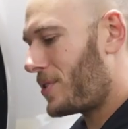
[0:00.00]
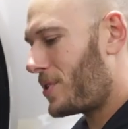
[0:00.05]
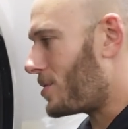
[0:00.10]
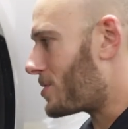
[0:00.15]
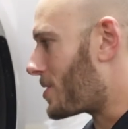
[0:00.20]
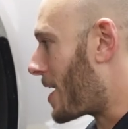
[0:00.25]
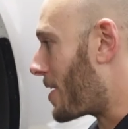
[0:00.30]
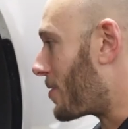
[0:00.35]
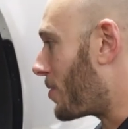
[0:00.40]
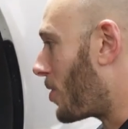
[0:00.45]
to
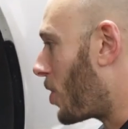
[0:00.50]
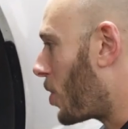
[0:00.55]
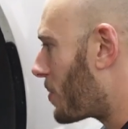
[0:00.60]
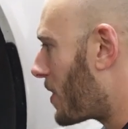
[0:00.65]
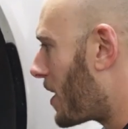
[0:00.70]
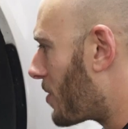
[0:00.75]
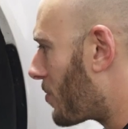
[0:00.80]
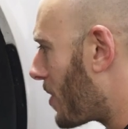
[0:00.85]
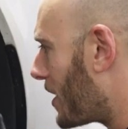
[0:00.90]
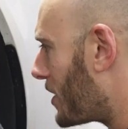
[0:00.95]
use either an
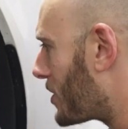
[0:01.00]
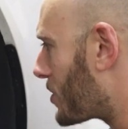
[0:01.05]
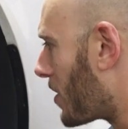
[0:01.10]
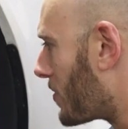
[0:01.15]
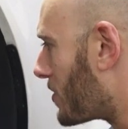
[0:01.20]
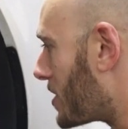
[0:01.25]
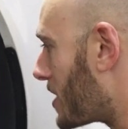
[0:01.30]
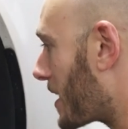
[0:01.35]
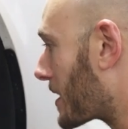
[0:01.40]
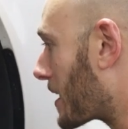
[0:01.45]
open end wrench or I
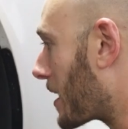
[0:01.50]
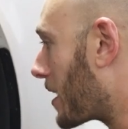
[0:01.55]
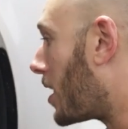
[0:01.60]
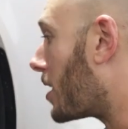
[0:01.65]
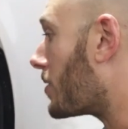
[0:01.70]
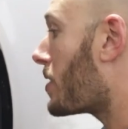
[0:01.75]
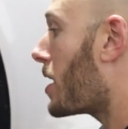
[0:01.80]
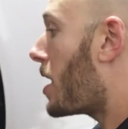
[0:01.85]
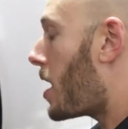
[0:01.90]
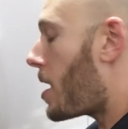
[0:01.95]
have to take that
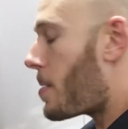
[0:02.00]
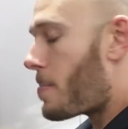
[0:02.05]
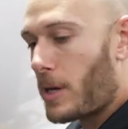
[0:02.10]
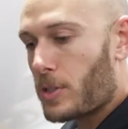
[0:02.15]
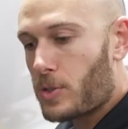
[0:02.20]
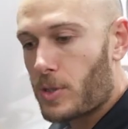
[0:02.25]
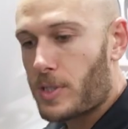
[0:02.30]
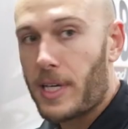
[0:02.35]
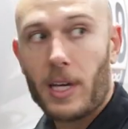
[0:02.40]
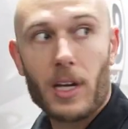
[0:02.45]
off. Might
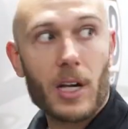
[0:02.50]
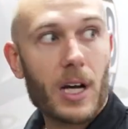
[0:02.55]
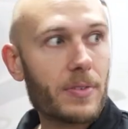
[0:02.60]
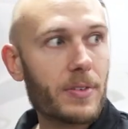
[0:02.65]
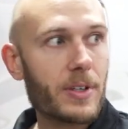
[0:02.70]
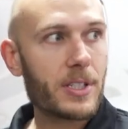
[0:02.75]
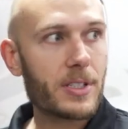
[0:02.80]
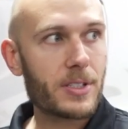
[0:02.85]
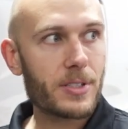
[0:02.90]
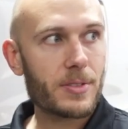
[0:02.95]
as well take it
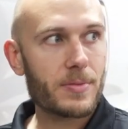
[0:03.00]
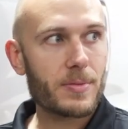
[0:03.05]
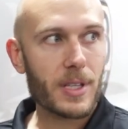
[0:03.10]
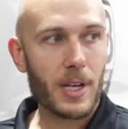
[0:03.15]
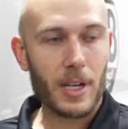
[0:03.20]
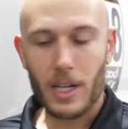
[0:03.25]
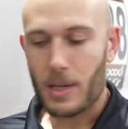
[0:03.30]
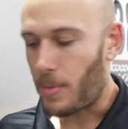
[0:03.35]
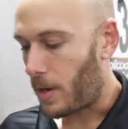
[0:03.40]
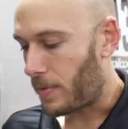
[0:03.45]
off because it's
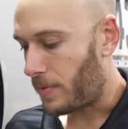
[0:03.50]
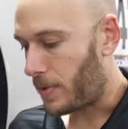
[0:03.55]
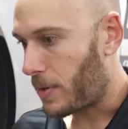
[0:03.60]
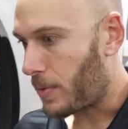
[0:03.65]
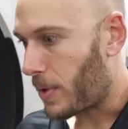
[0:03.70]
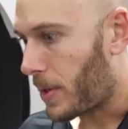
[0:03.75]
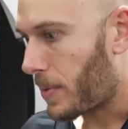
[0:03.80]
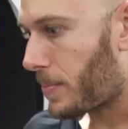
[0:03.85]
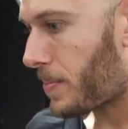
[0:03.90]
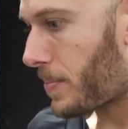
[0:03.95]
got to come off
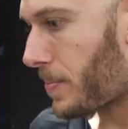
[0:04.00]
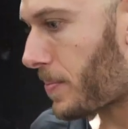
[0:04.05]
anyway.